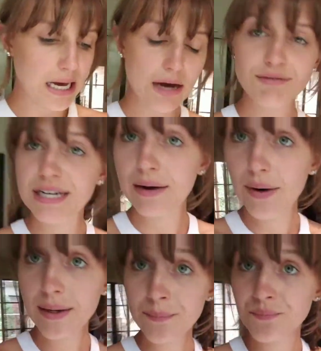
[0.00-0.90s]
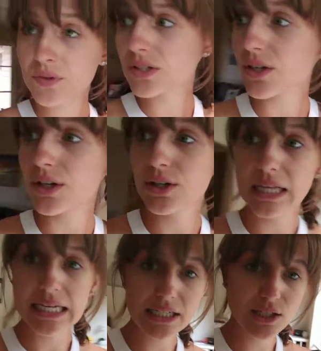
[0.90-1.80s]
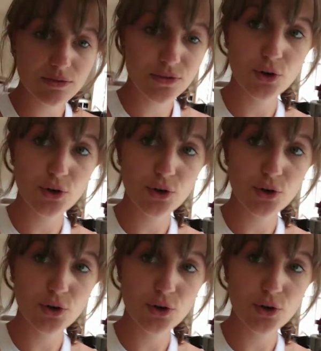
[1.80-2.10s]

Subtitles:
an hour, so they need to form